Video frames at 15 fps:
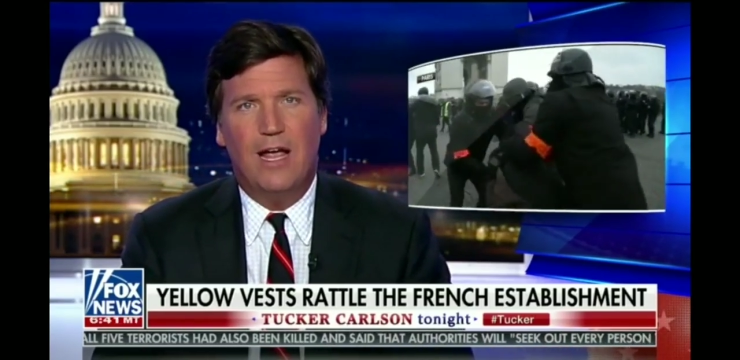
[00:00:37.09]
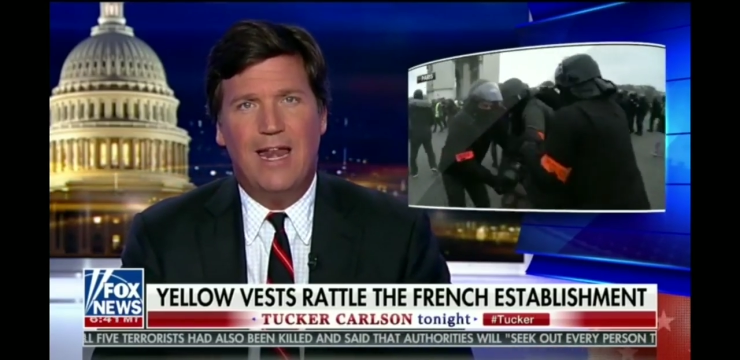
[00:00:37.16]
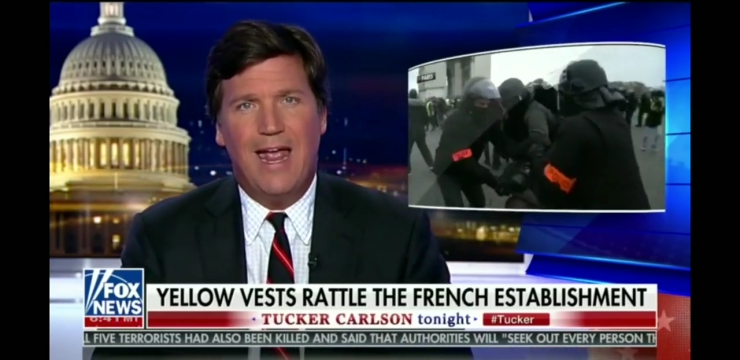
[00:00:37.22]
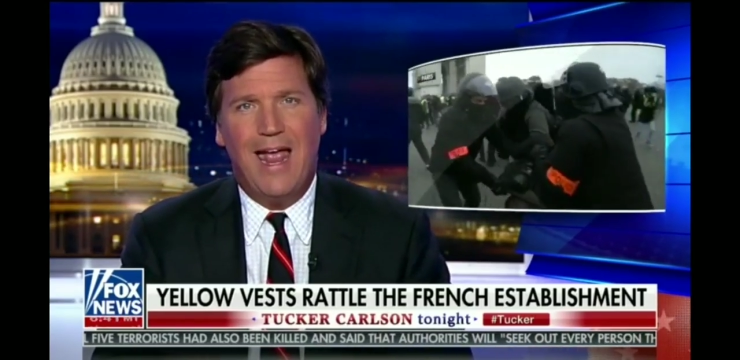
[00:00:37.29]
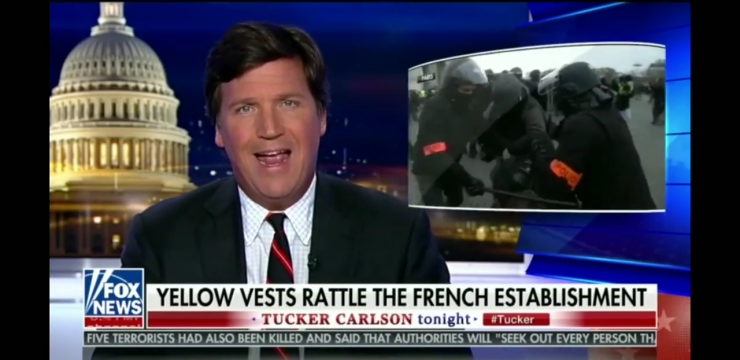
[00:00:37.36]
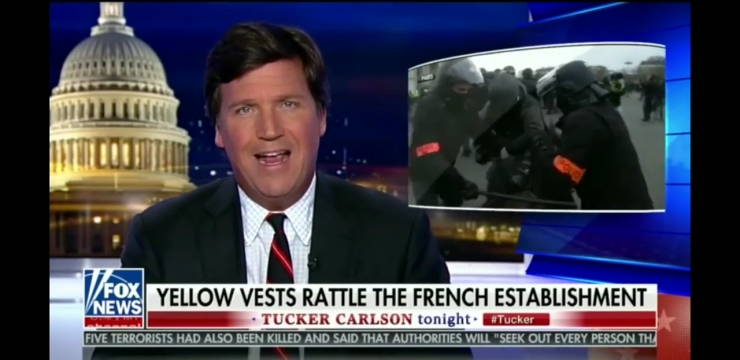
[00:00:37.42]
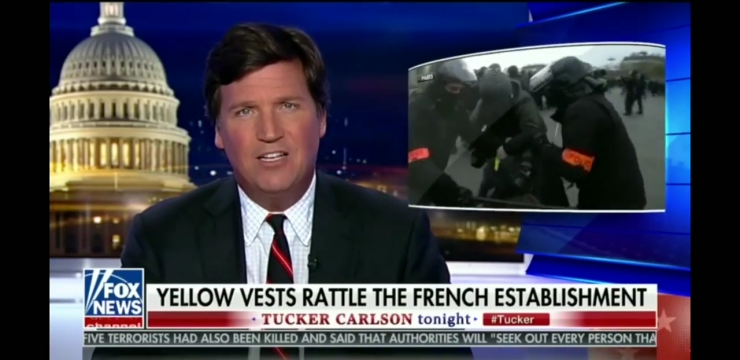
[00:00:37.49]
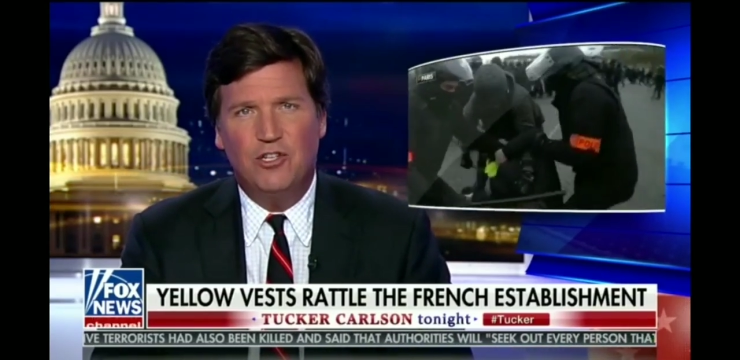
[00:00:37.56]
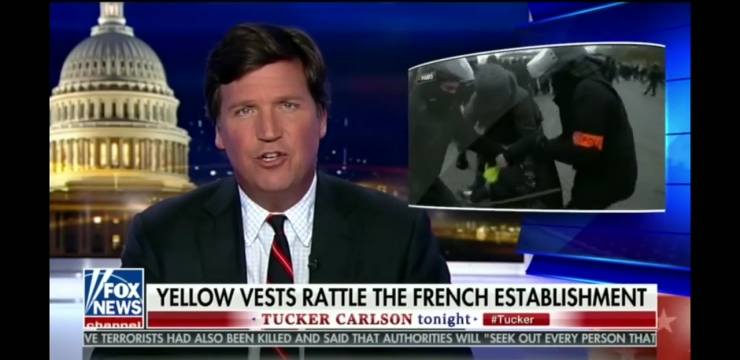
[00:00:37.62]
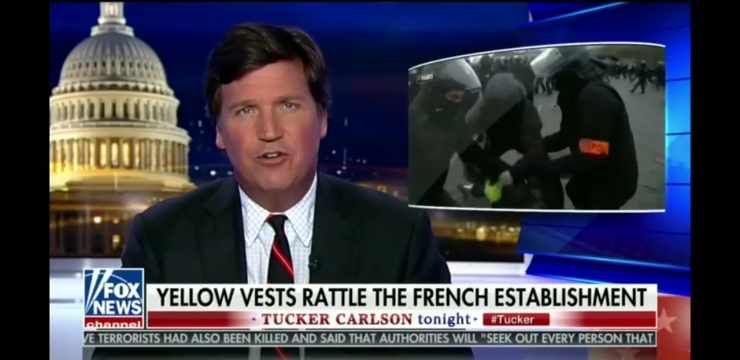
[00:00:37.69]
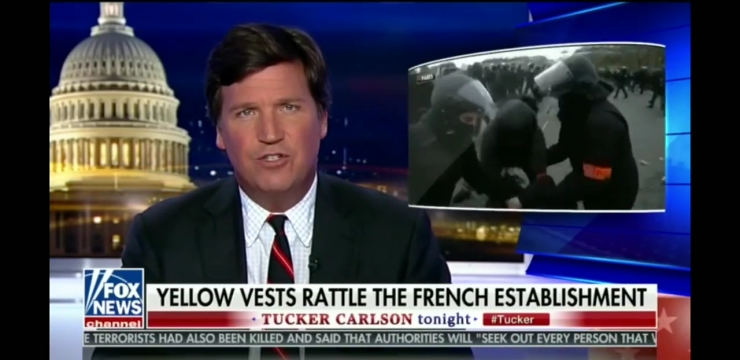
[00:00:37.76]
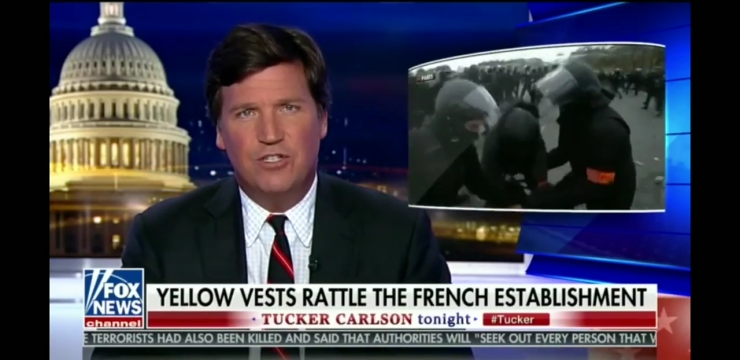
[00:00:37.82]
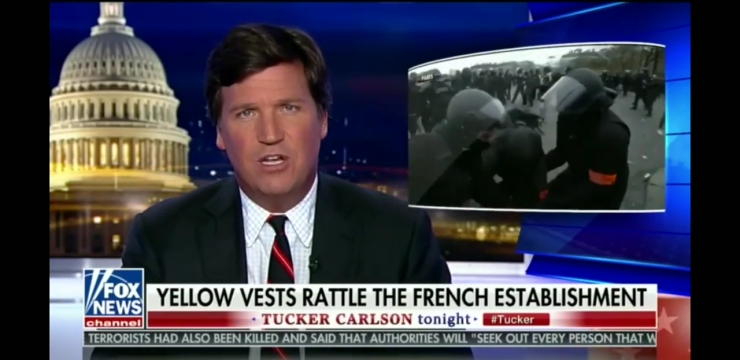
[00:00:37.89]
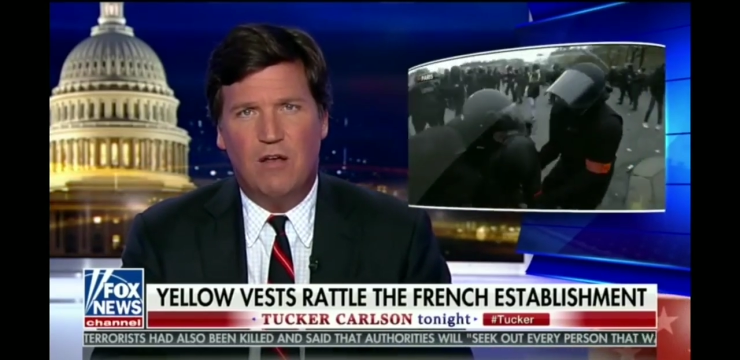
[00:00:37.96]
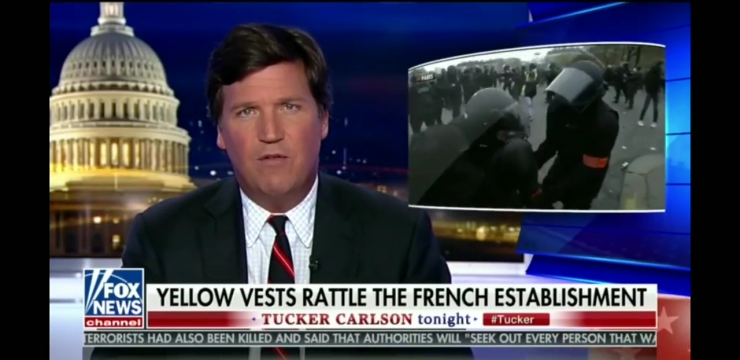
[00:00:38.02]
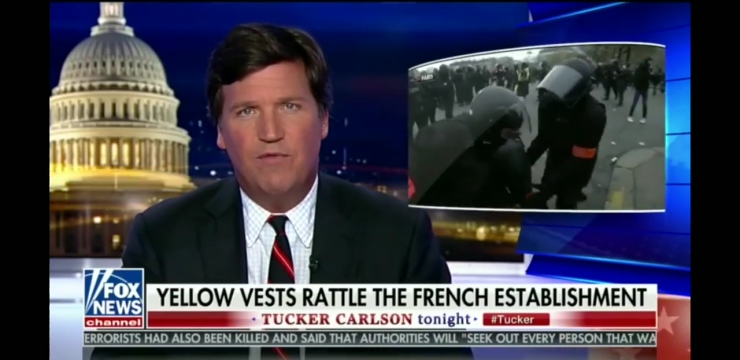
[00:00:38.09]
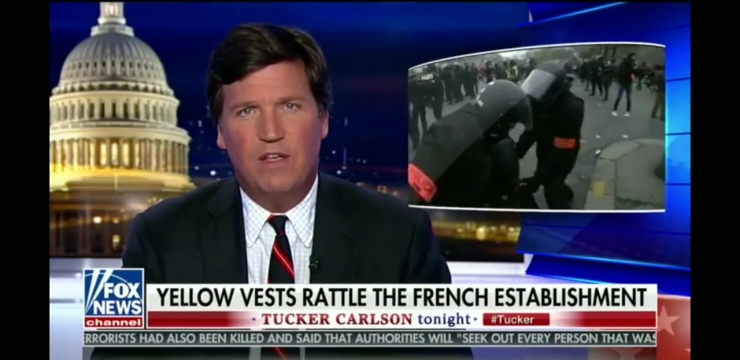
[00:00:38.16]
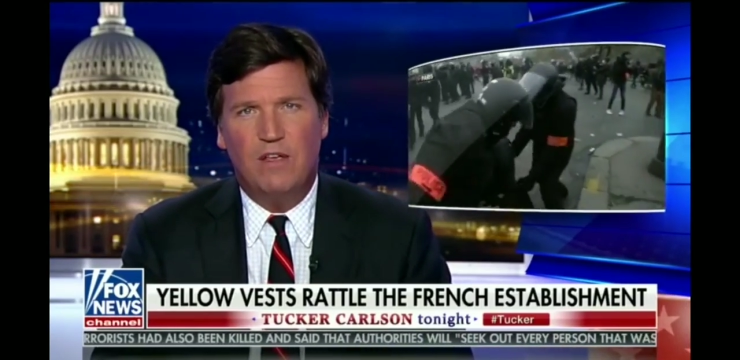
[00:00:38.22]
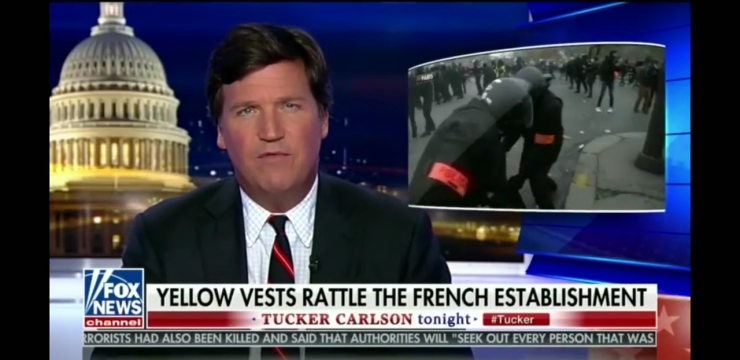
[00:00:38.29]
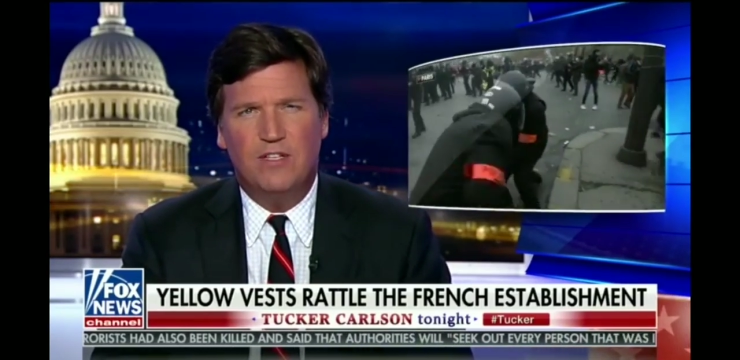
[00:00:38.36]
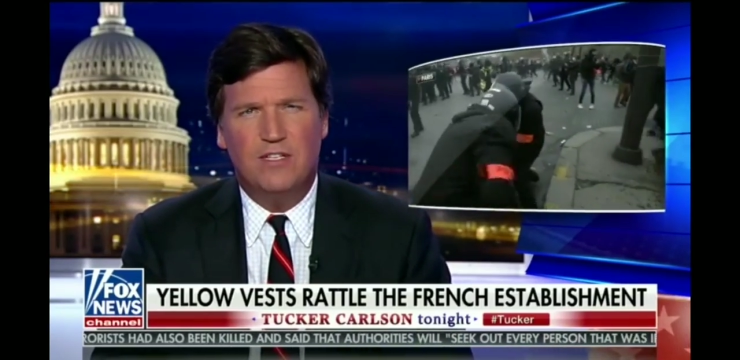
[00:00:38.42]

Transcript: and ask yourself if